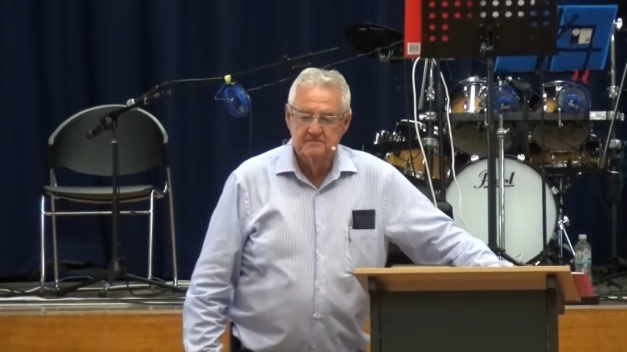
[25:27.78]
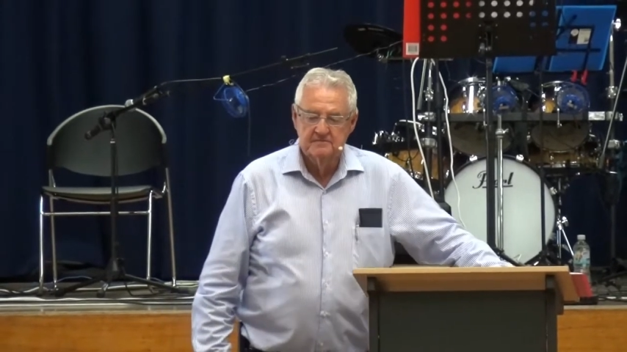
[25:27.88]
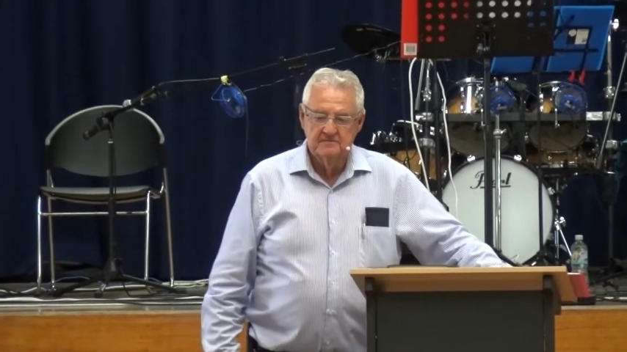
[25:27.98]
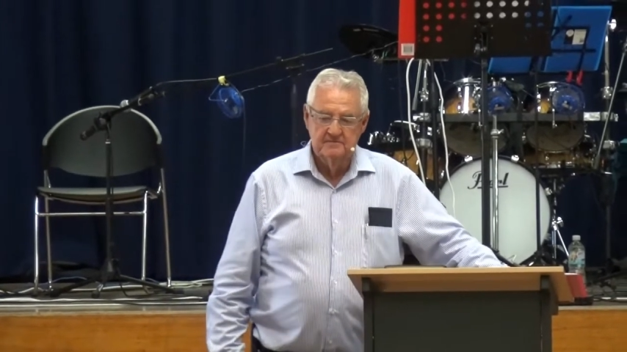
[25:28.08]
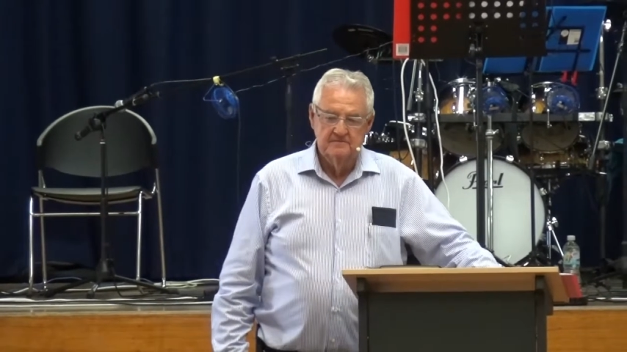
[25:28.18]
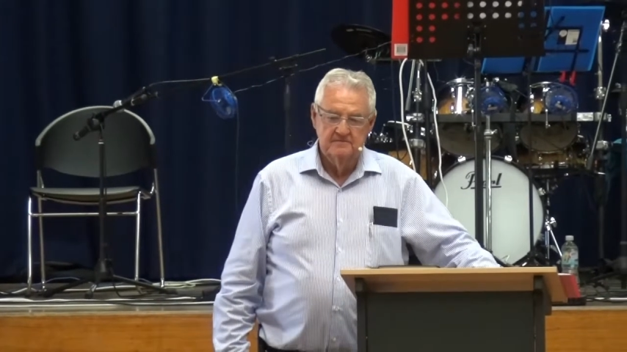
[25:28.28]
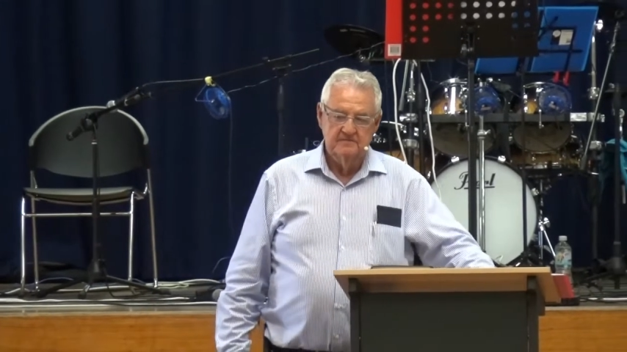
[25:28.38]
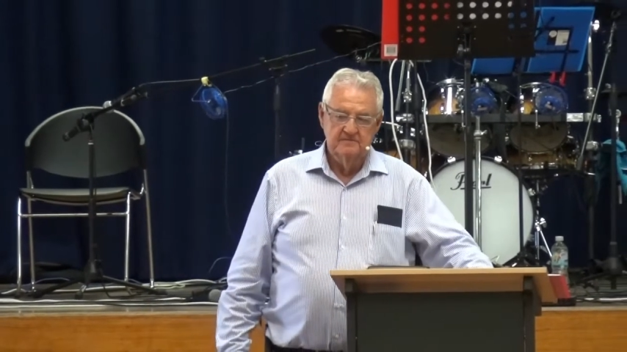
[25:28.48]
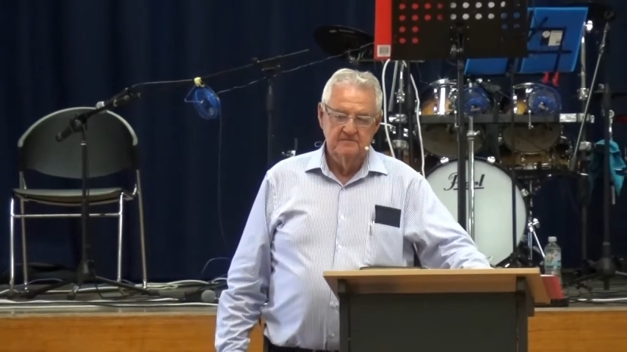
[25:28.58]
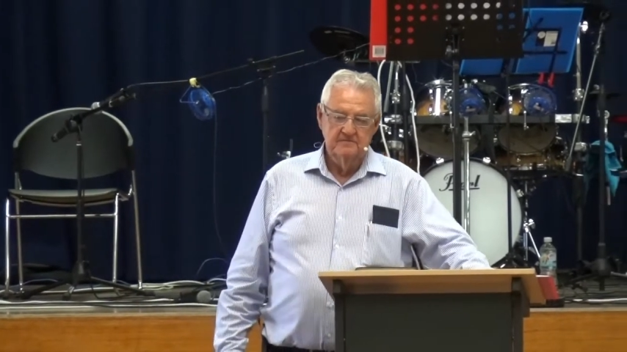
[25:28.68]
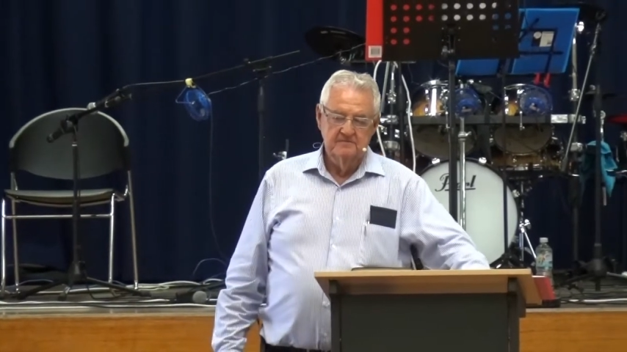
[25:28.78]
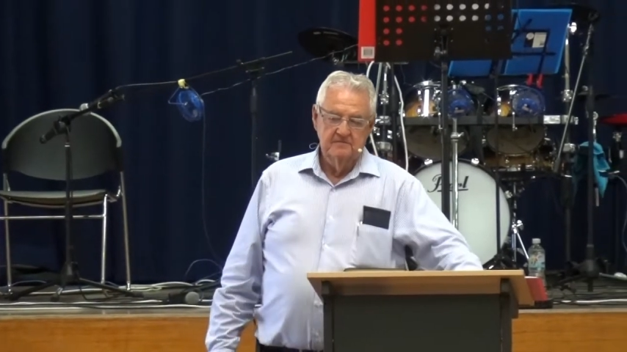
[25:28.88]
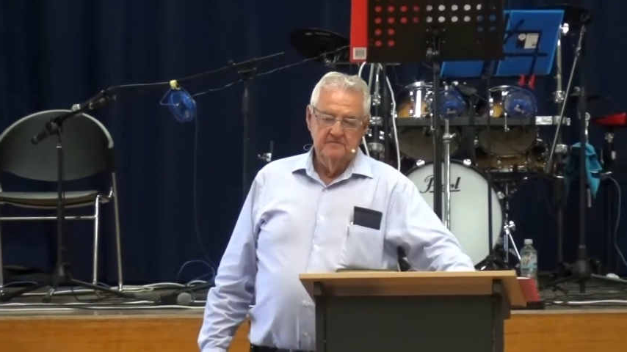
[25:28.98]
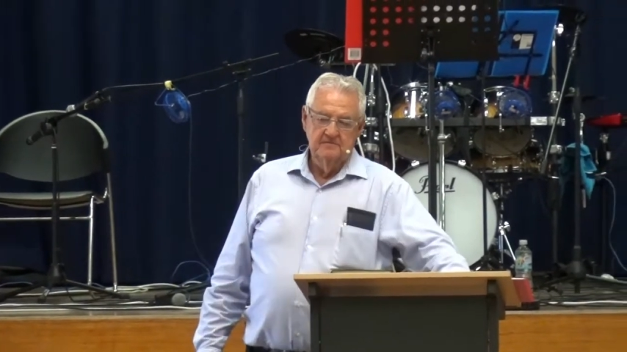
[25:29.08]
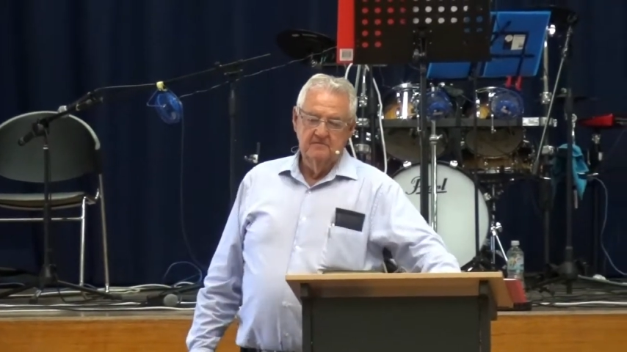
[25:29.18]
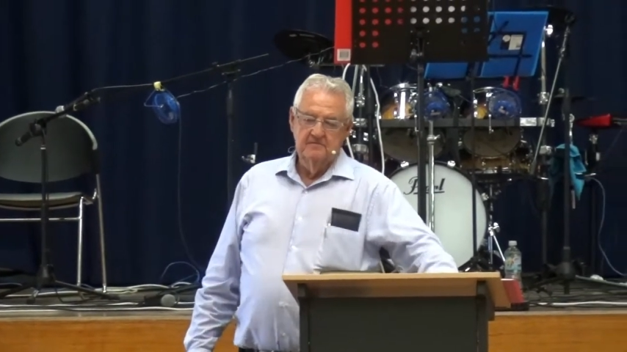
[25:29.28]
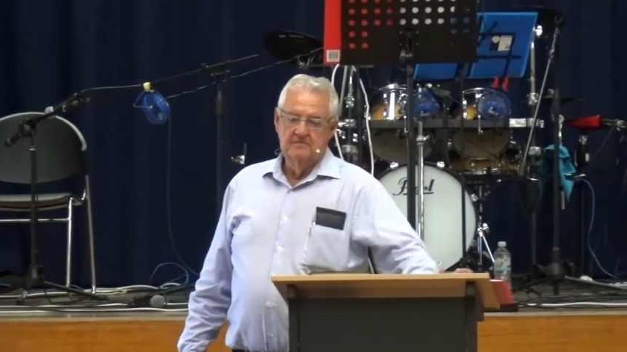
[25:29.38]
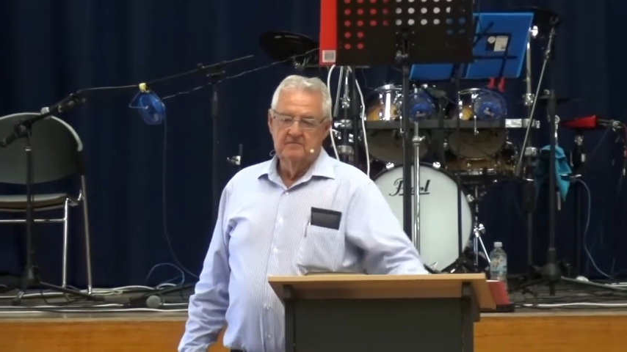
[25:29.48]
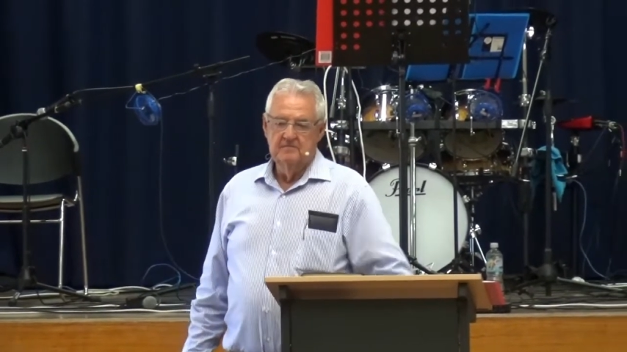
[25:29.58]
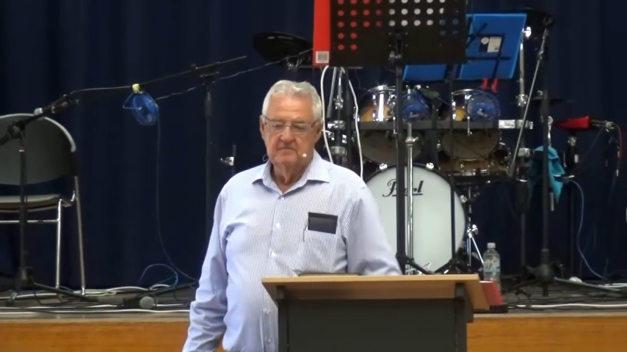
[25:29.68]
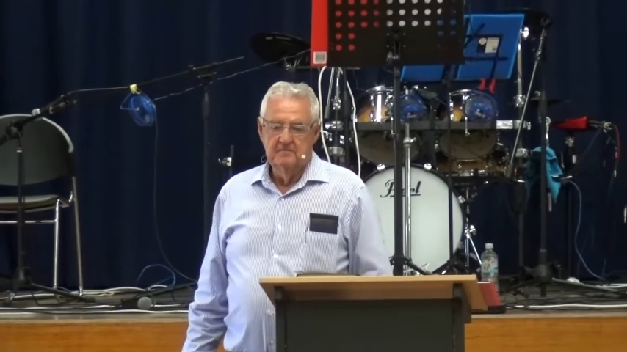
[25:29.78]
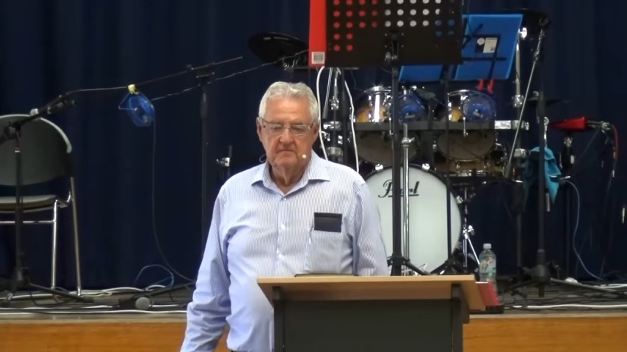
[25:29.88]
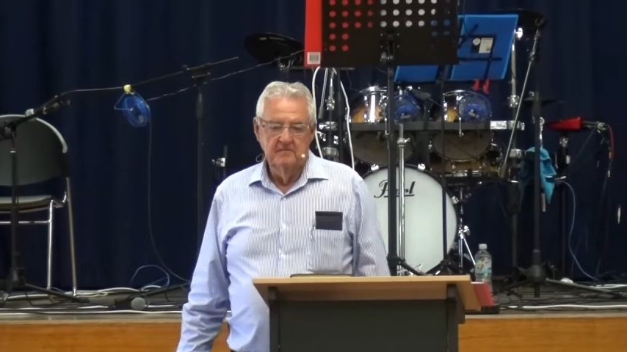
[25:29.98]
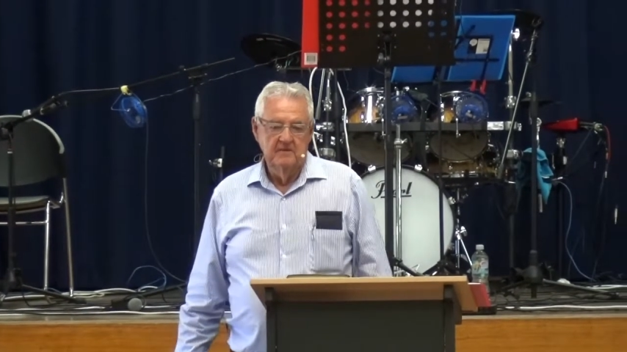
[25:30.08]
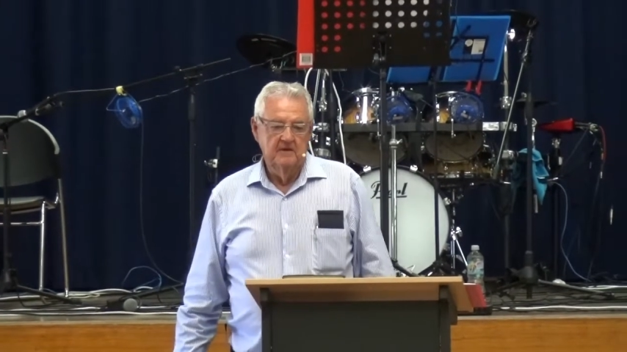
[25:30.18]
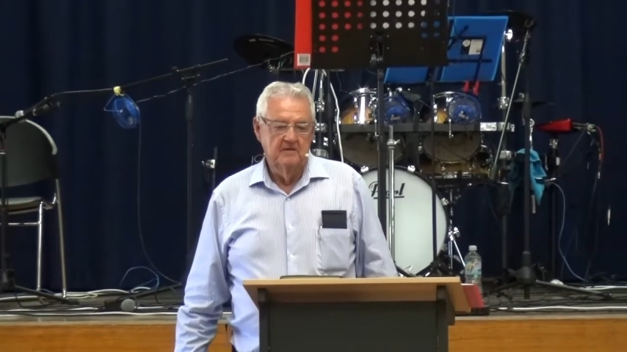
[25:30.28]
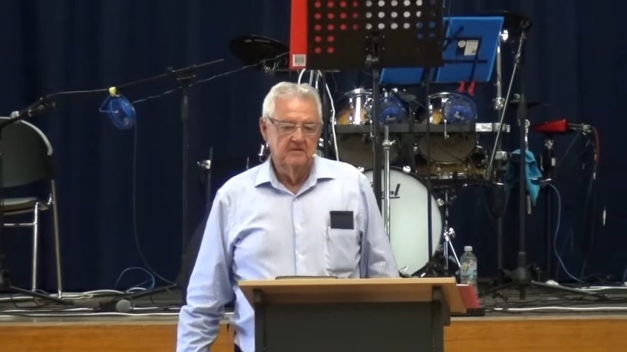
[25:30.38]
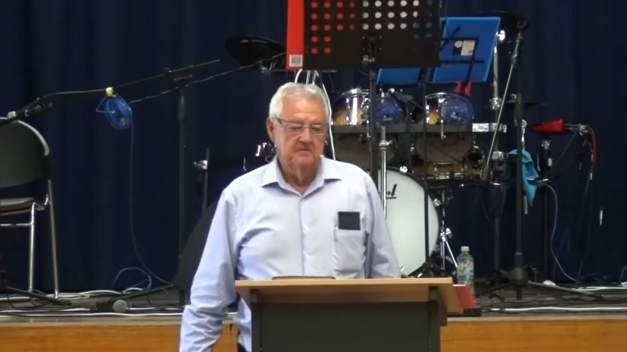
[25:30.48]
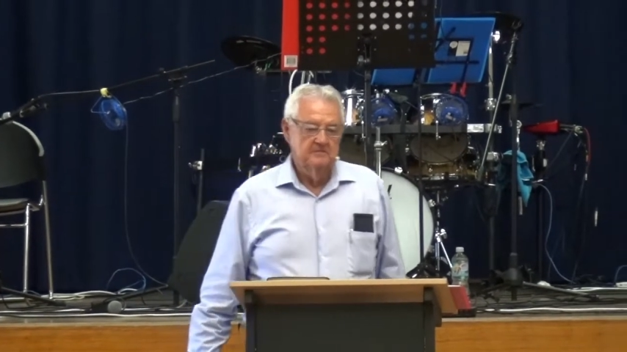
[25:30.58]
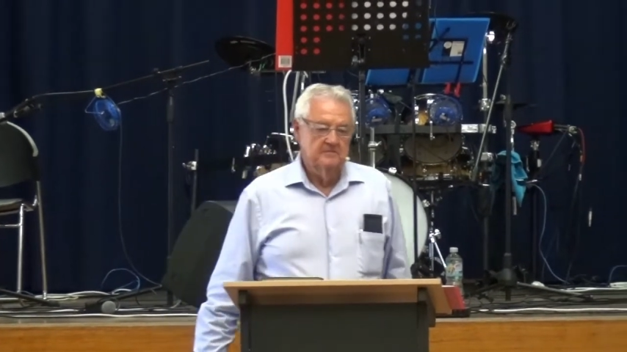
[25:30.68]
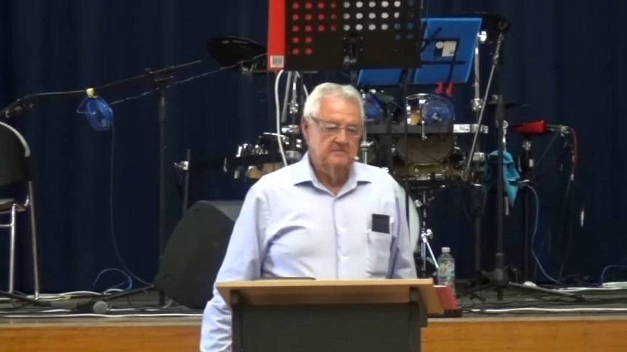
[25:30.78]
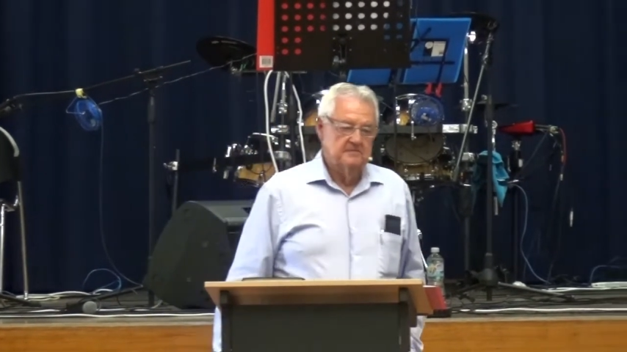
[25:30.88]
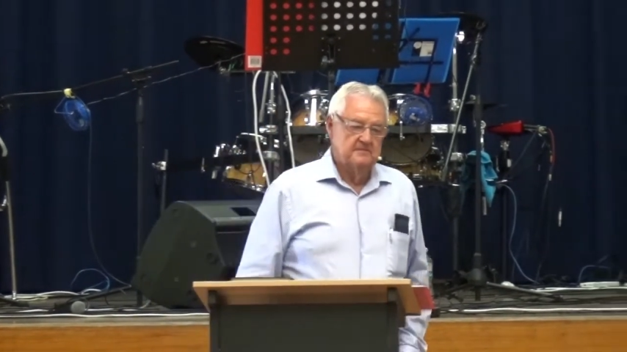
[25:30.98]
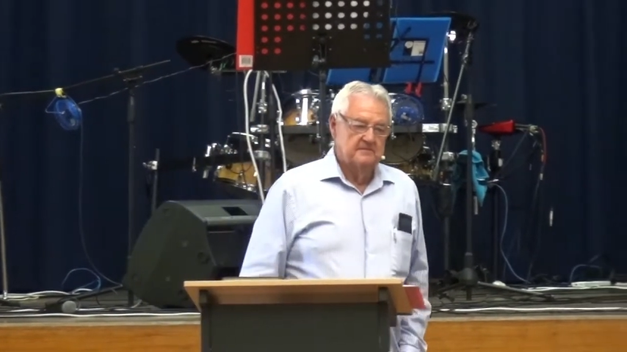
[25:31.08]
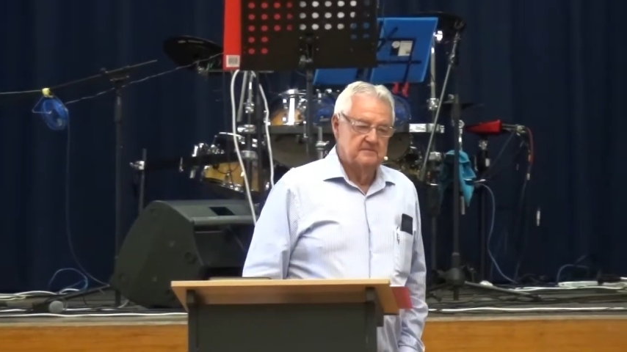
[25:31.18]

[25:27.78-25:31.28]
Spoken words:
No one is speaking in this clip.